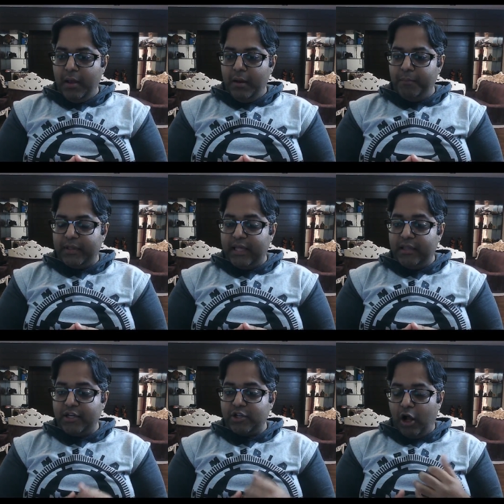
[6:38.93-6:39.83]
But then
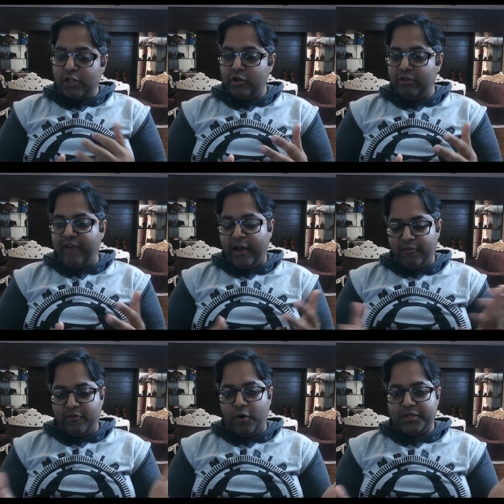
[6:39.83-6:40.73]
there's also the fact,
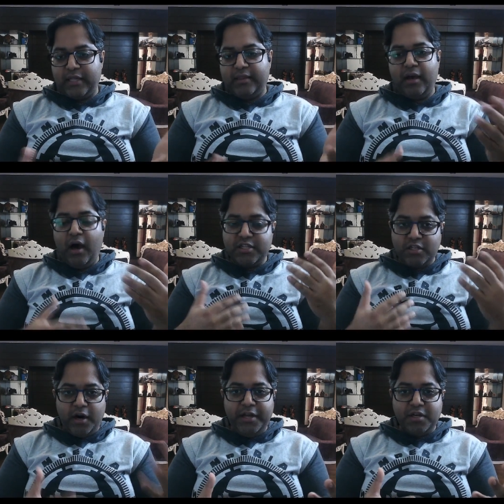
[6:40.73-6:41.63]
of course, that the
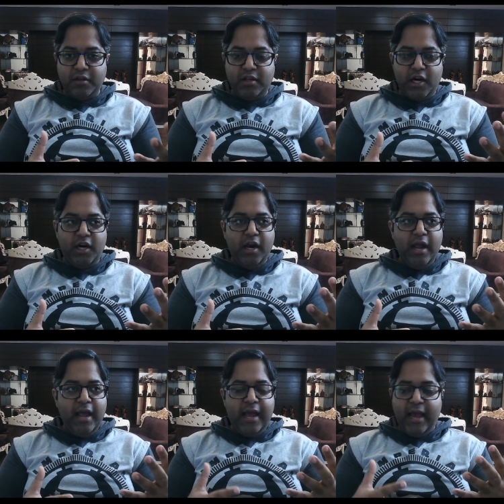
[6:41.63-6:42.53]
Astartes are there,
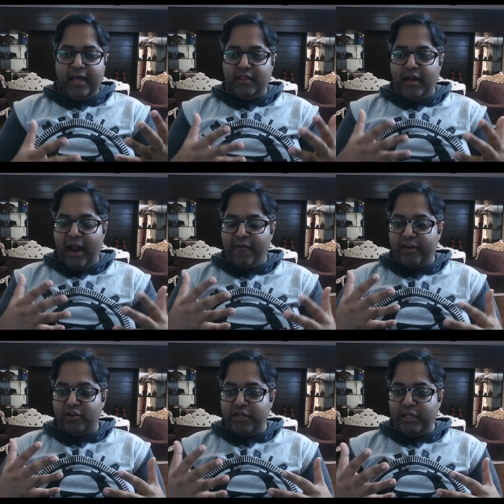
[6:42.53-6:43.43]
and they're
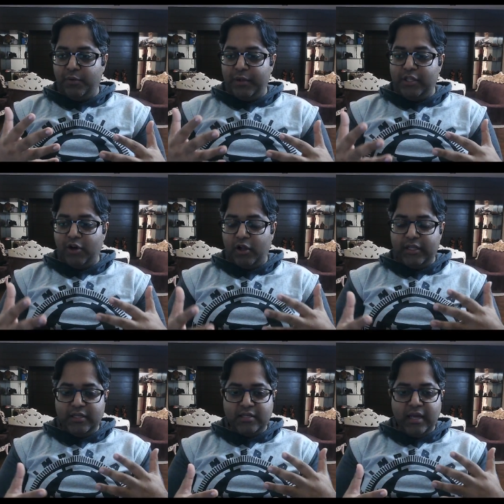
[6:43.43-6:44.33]
having to deal with all
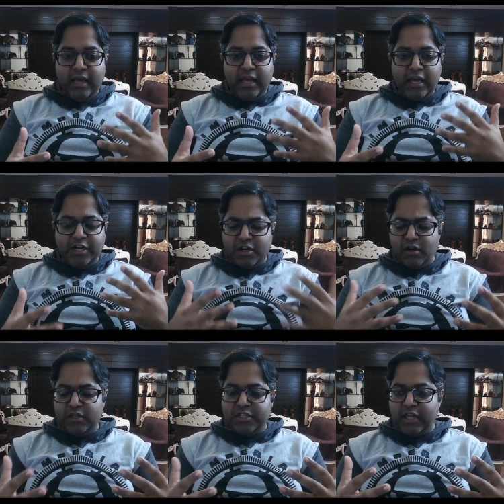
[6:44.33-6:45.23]
these
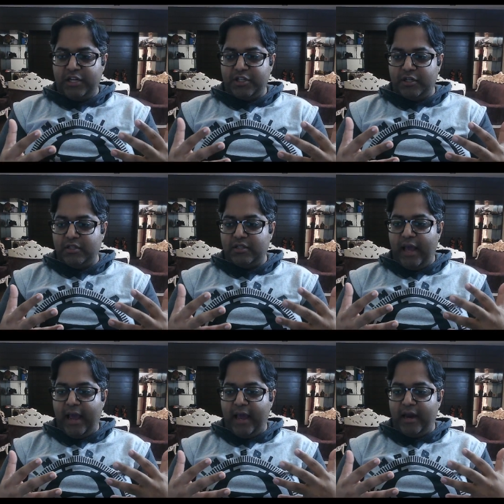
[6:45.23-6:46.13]
internal dissensions
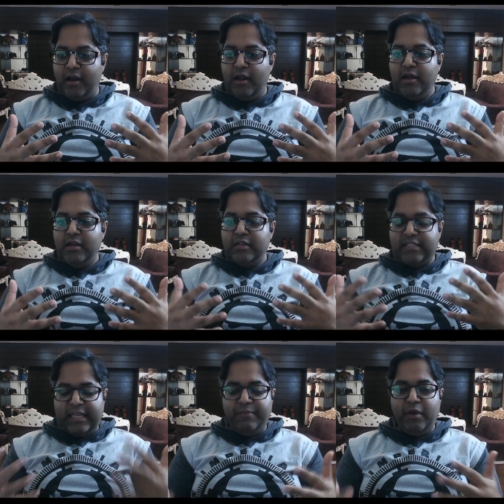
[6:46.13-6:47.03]
and
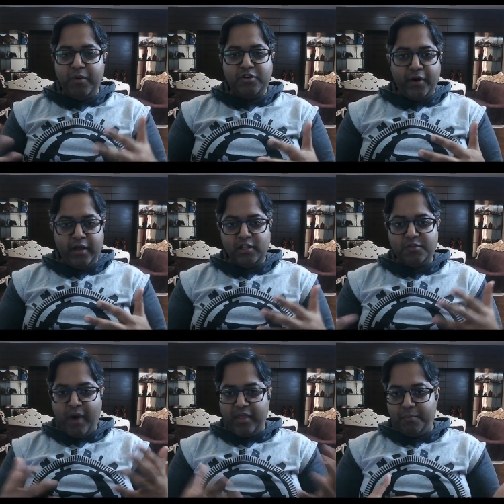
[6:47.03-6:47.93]
seeming betrayals
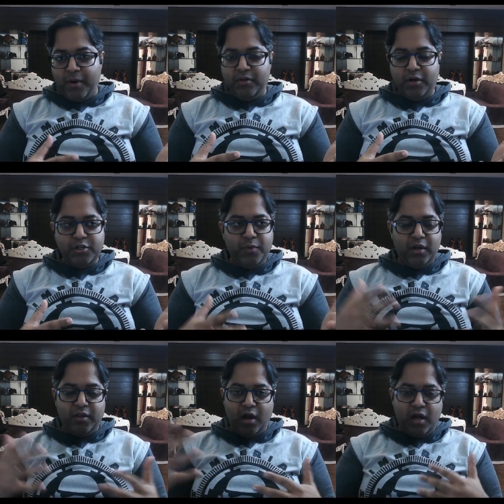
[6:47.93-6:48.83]
by their brothers, whether
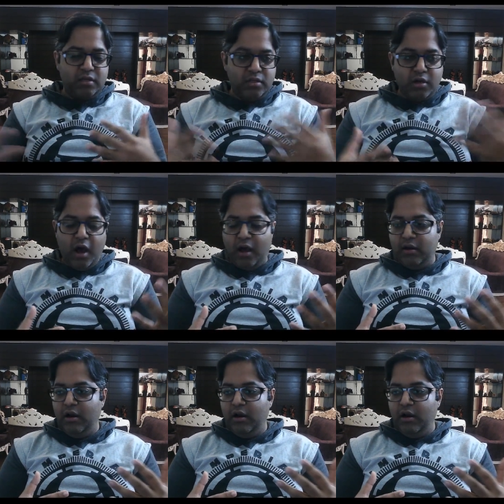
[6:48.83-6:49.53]
they're cousins or not,